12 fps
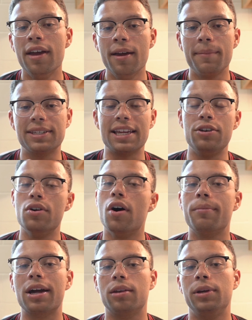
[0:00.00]
because I know I'm
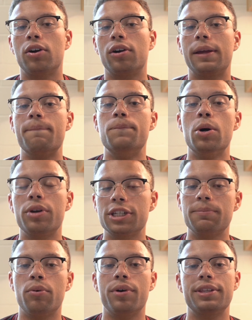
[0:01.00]
not going to be earning bonus
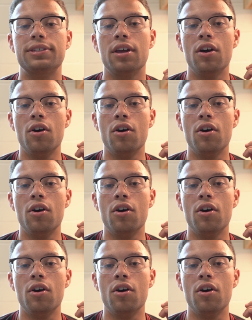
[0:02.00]
points